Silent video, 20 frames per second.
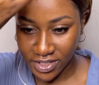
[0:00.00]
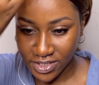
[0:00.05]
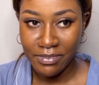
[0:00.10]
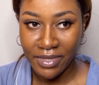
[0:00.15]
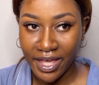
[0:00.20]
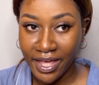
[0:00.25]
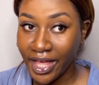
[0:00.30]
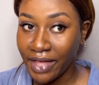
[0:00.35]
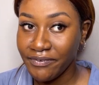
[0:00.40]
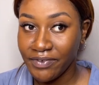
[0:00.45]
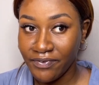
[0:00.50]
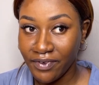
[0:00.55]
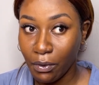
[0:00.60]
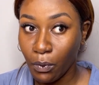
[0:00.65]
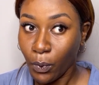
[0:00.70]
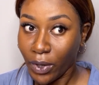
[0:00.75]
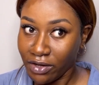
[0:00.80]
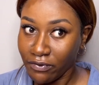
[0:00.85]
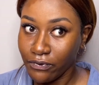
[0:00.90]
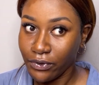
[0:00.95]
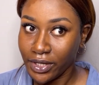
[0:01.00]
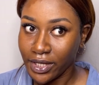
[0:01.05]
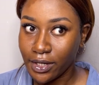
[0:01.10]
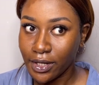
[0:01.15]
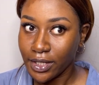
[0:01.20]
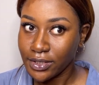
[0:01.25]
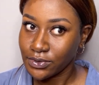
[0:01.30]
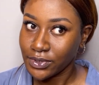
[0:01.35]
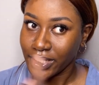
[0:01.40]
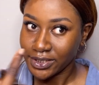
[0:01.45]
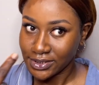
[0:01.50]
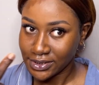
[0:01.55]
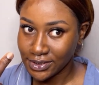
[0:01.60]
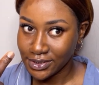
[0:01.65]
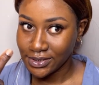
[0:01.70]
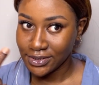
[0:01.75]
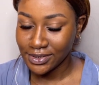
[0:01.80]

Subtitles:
Me, I have a very wide forehead, as you can see.